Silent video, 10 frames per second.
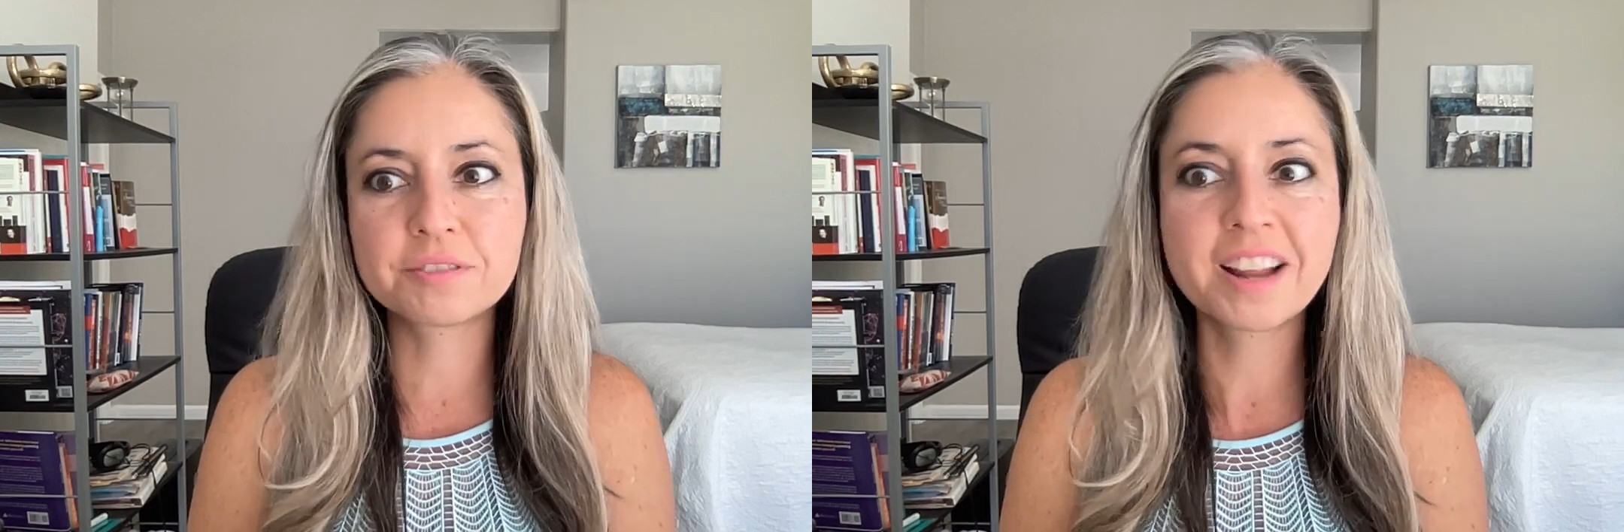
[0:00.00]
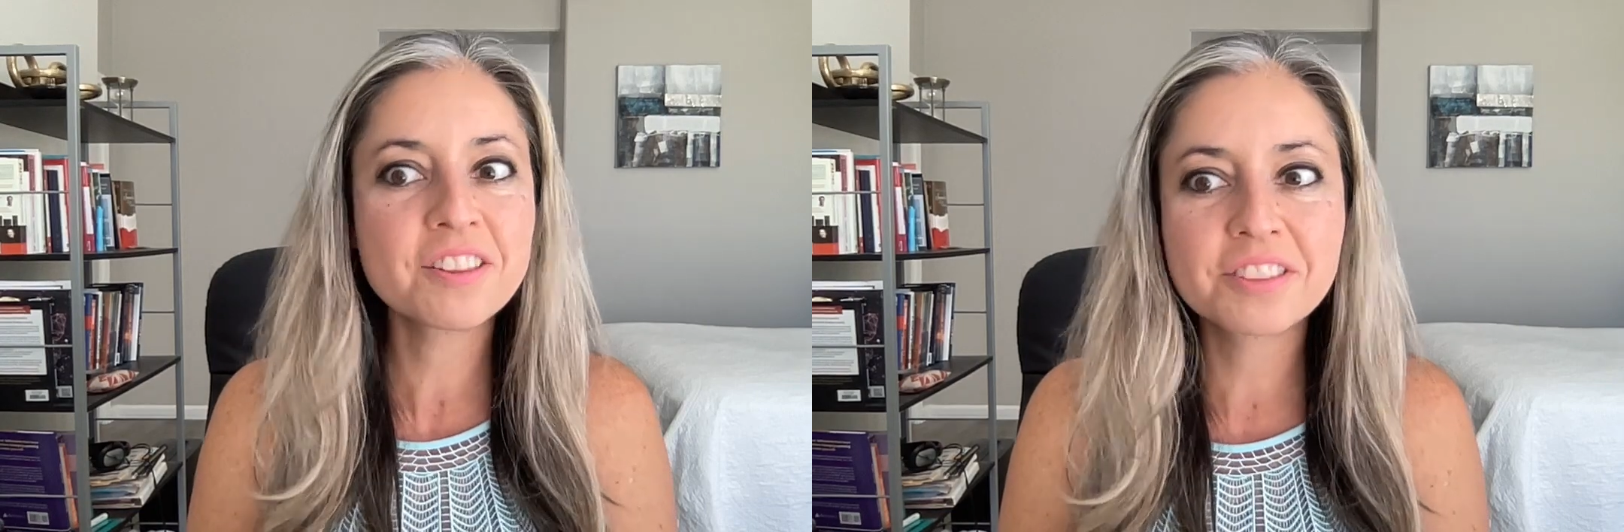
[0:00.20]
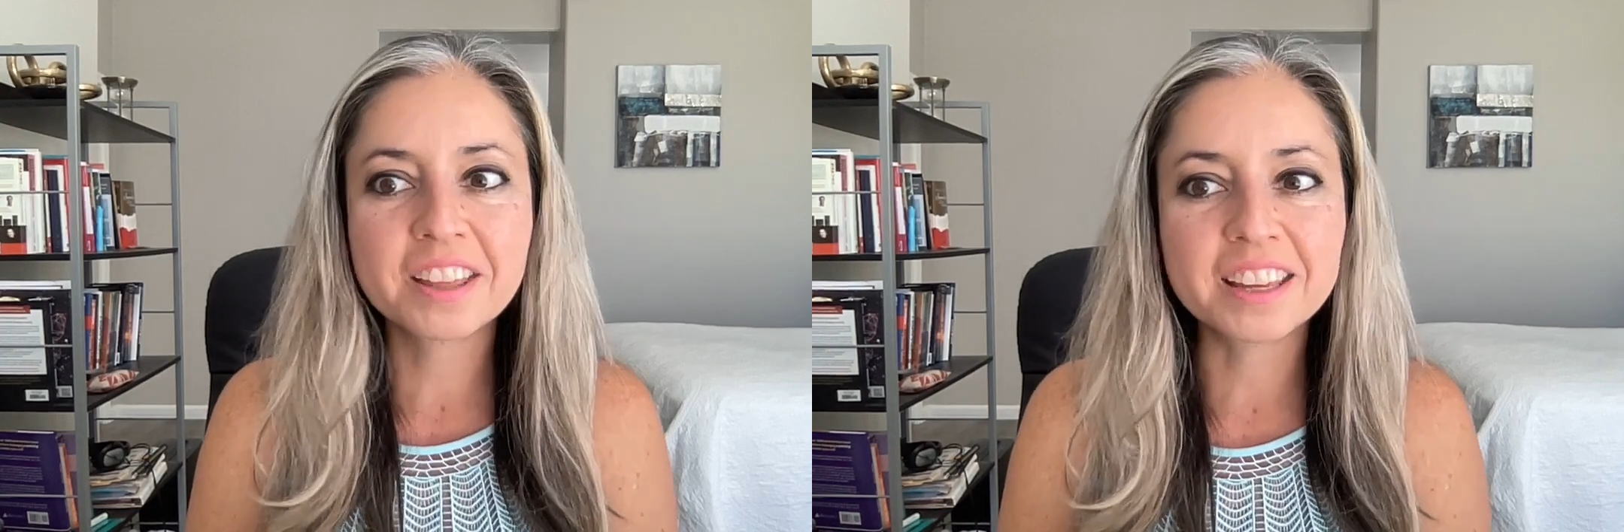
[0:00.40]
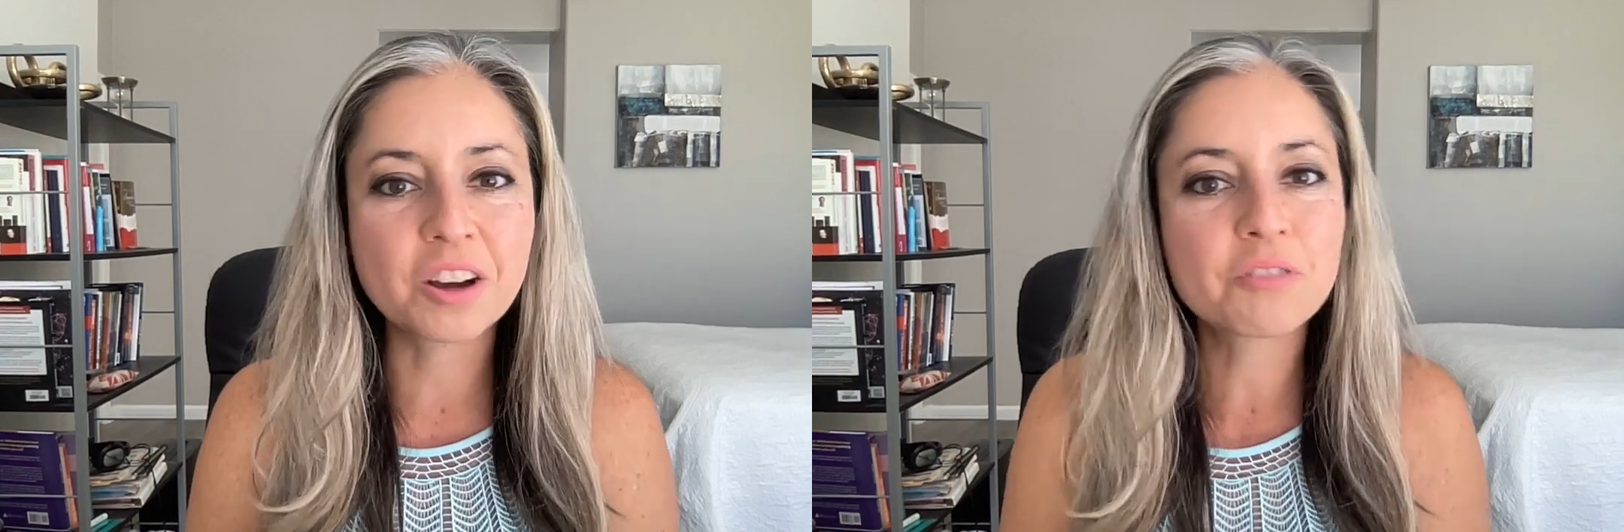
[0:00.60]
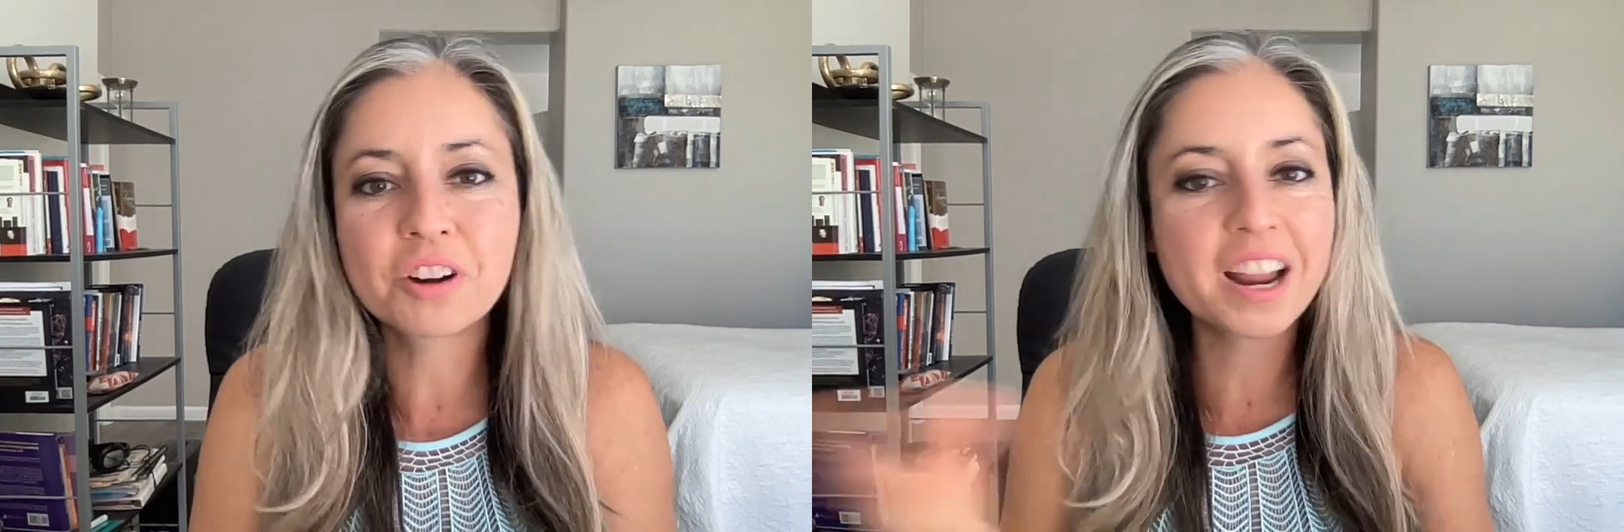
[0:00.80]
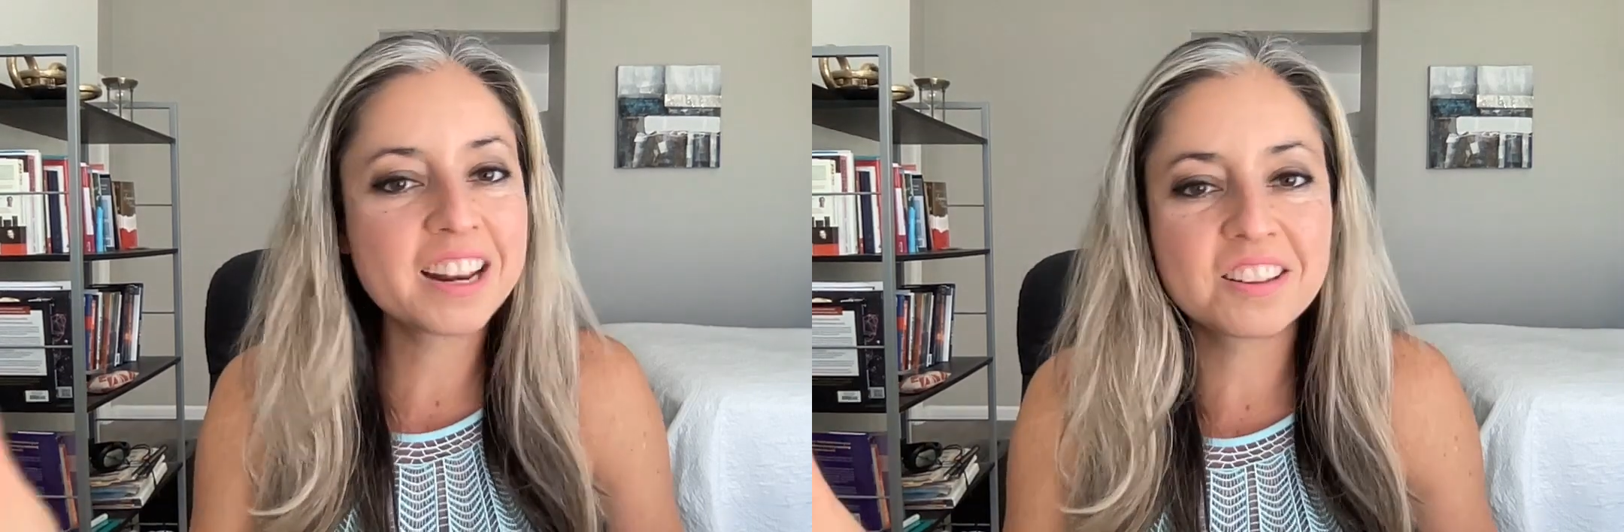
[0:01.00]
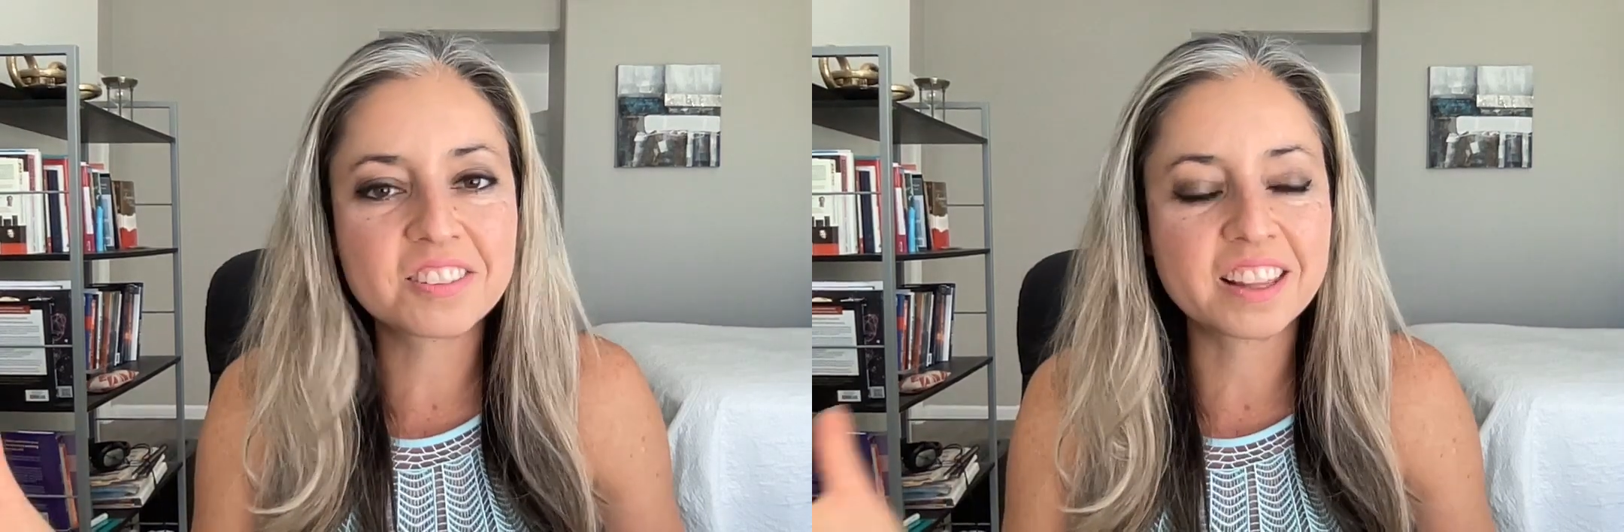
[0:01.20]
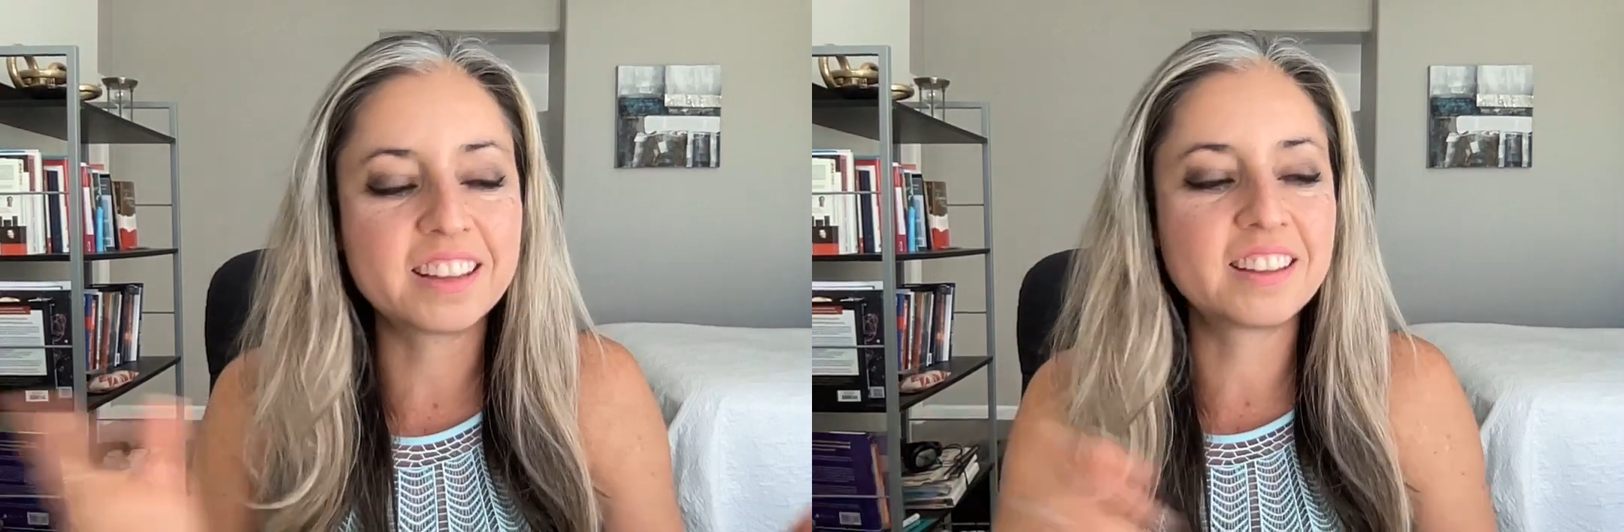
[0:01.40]
nothing, over
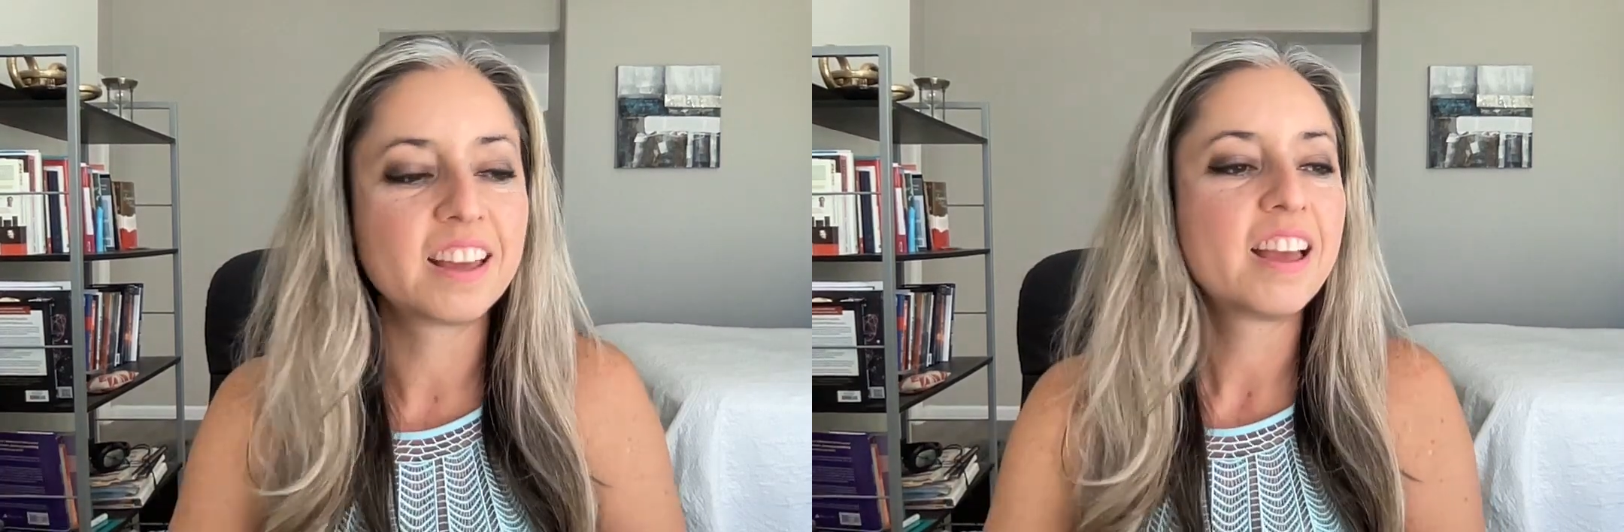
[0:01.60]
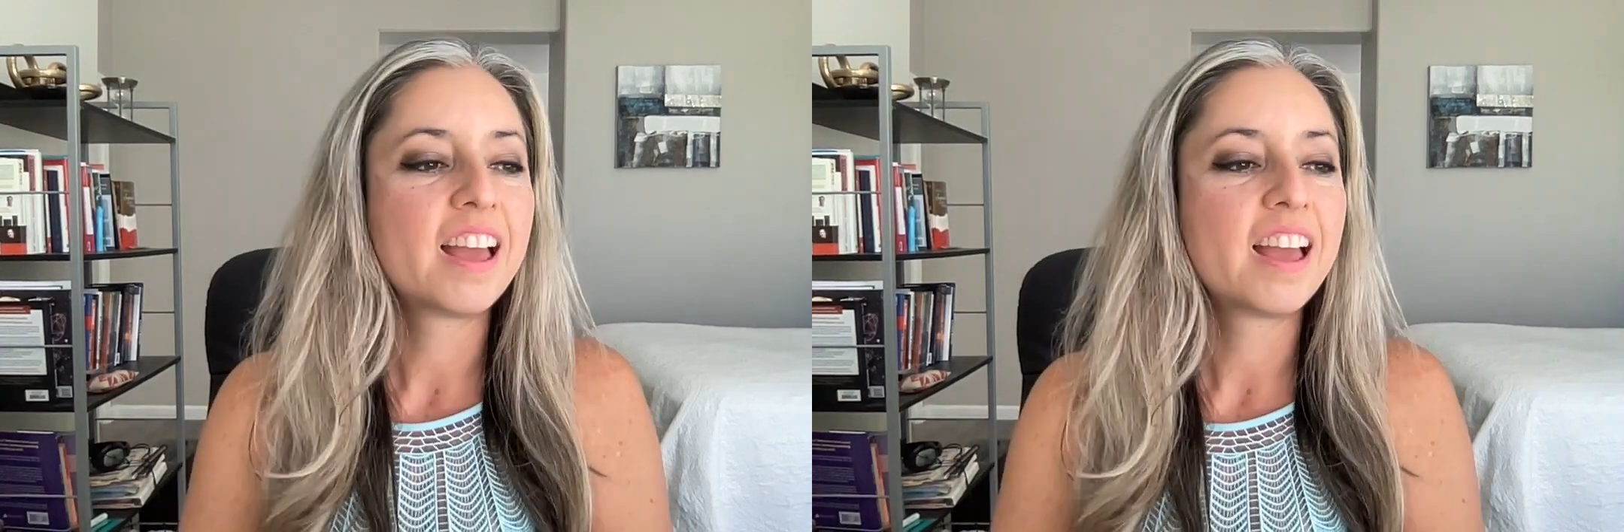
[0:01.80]
anything.